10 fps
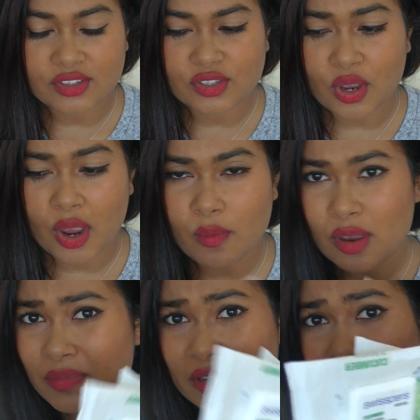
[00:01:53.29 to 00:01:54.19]
so I
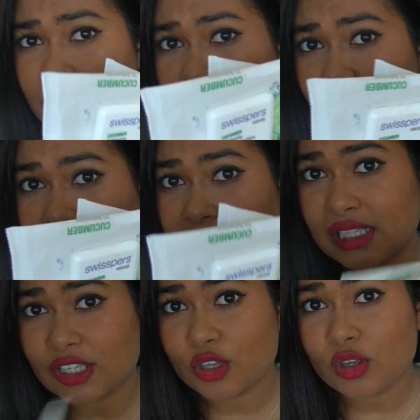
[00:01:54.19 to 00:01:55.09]
won't be
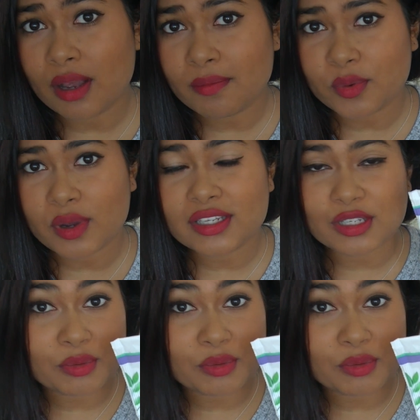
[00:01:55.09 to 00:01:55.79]
repurchasing the cucumber ones.